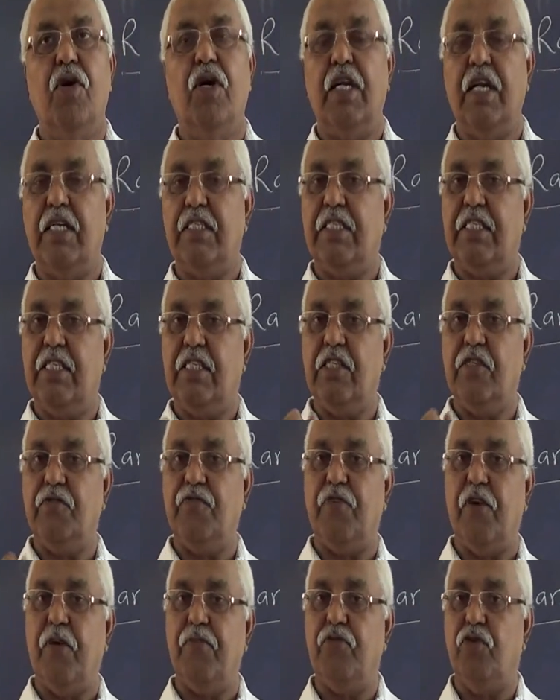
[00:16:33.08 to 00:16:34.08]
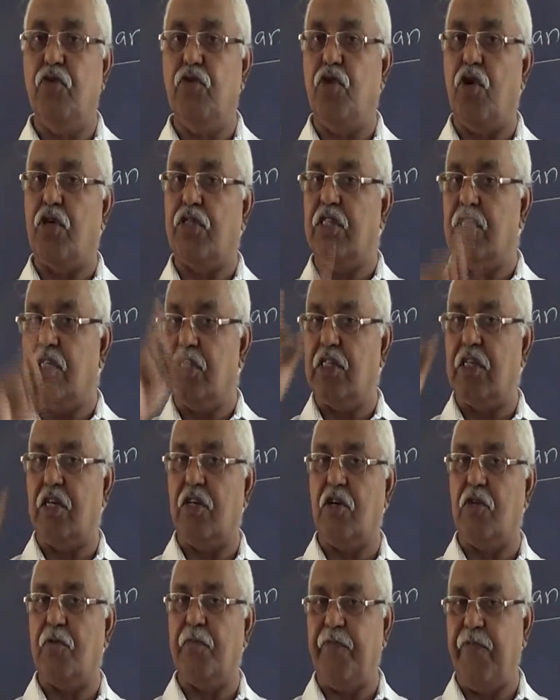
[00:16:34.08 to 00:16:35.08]
Rancid is formed due to oxidation
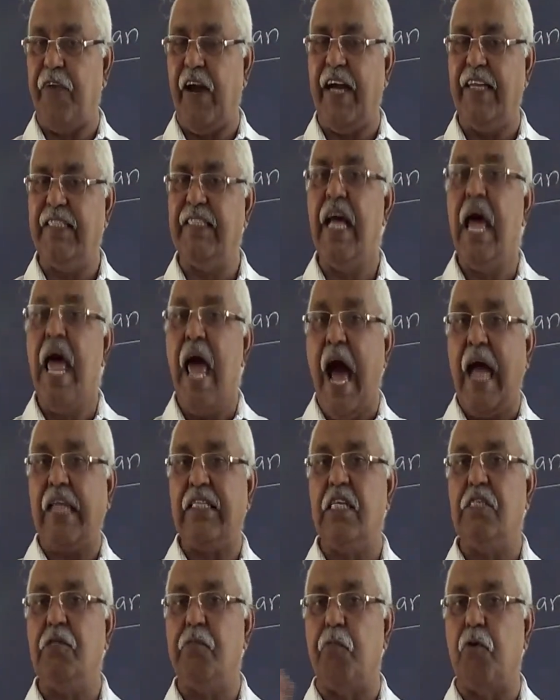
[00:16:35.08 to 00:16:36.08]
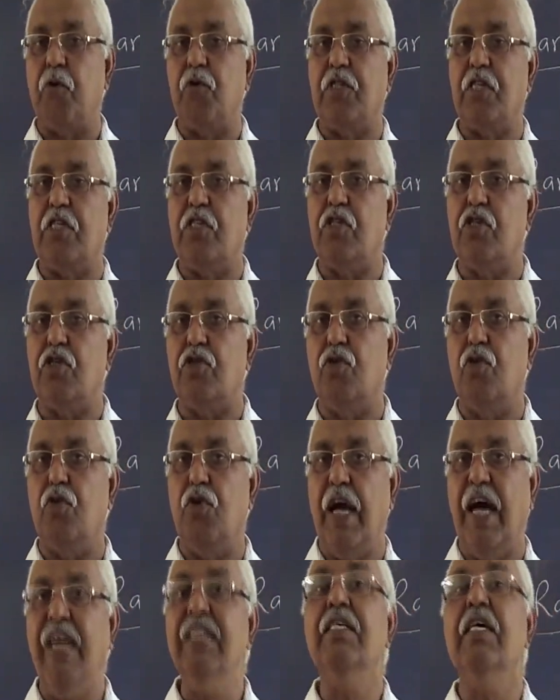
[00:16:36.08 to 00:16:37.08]
of fats, and this process is
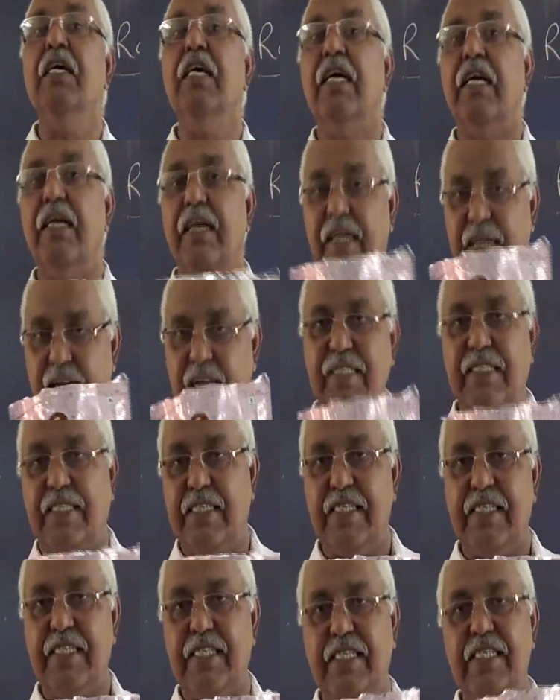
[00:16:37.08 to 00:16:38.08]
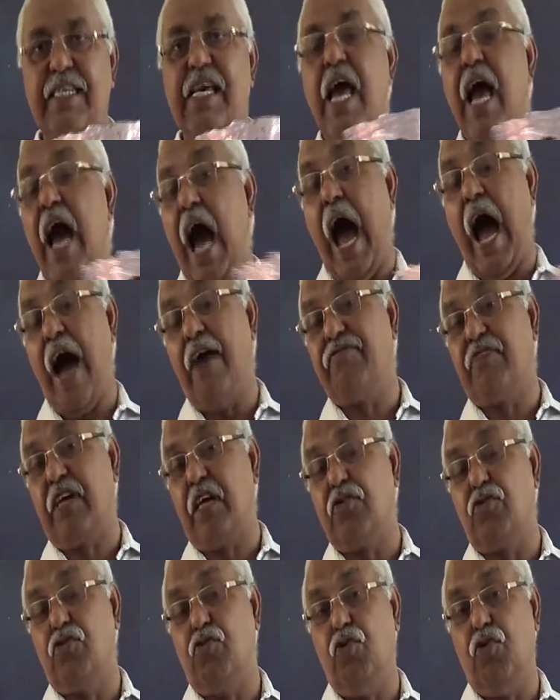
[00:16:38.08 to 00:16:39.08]
known as rancidity. I have
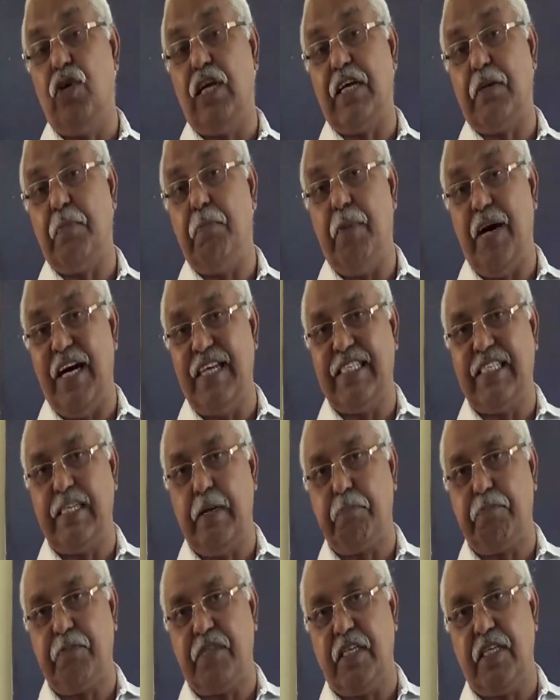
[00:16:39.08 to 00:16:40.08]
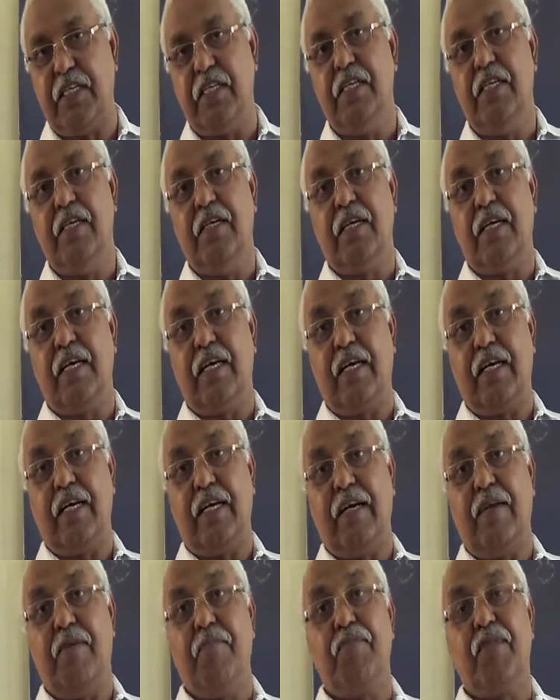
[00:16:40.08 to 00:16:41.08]
concluded my chapter,
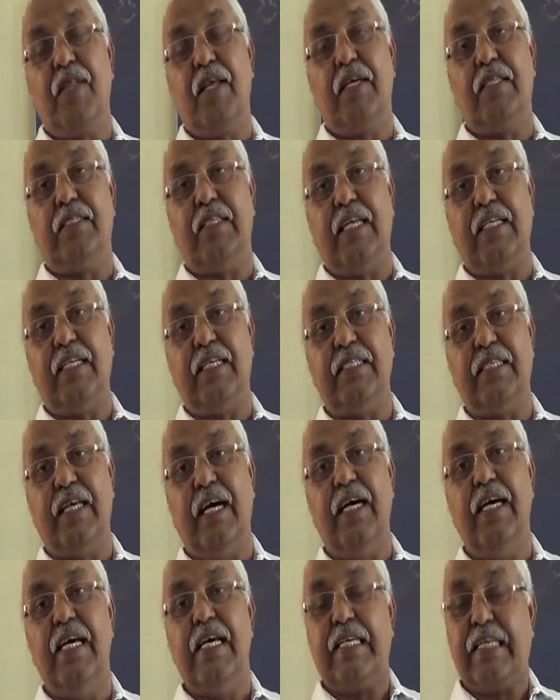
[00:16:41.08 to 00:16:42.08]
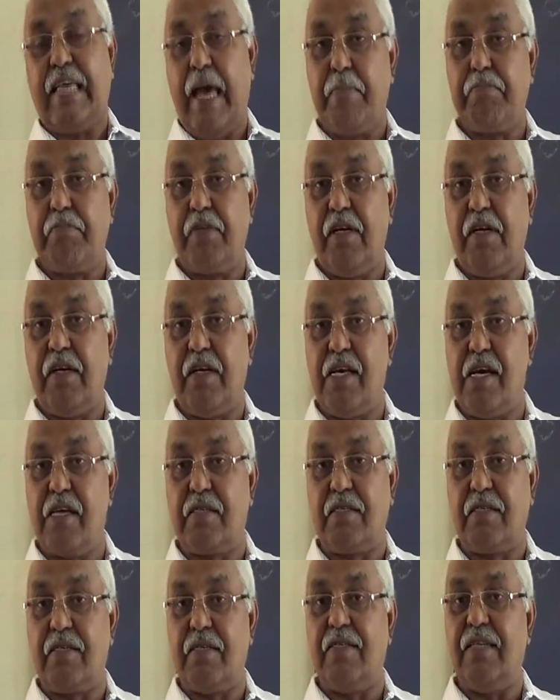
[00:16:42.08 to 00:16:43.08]
that is a chemical
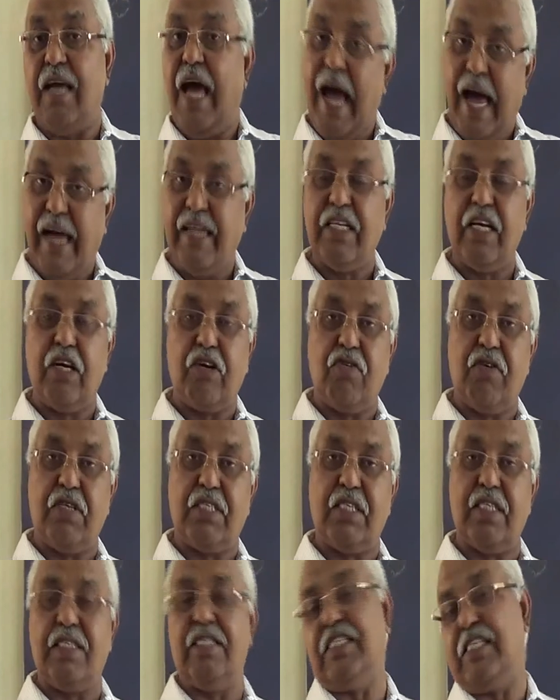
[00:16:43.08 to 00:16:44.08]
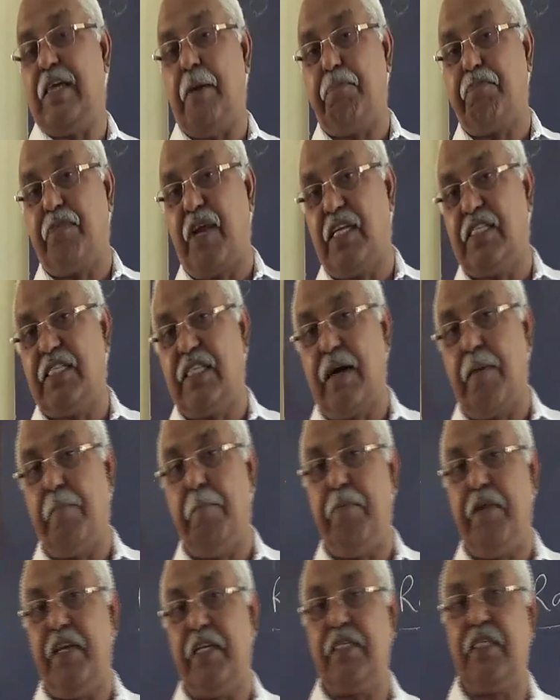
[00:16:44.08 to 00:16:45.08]
reaction and equation. The chapter is
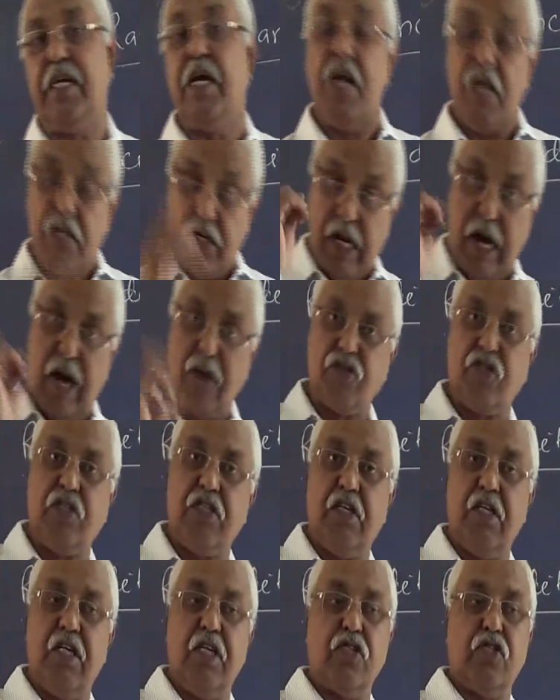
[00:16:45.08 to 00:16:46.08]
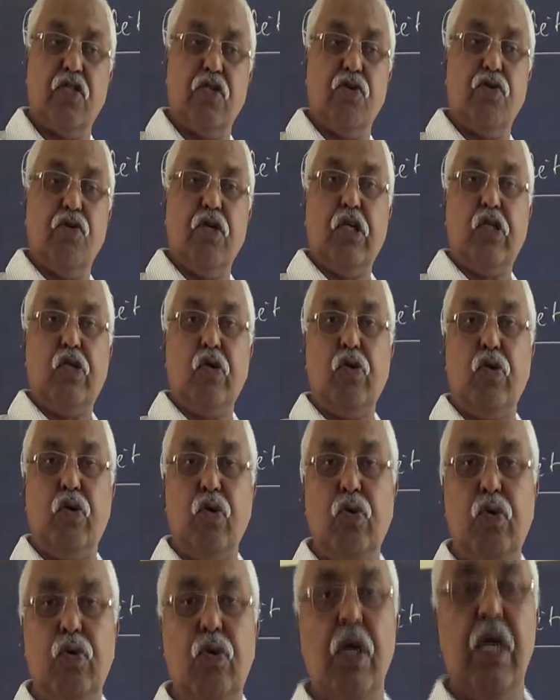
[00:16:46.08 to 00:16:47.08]
complete. Now children, you need to
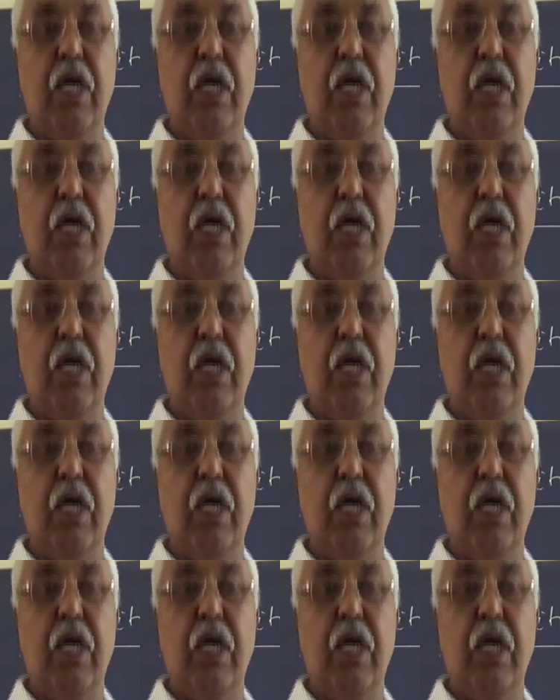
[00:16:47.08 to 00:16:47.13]
do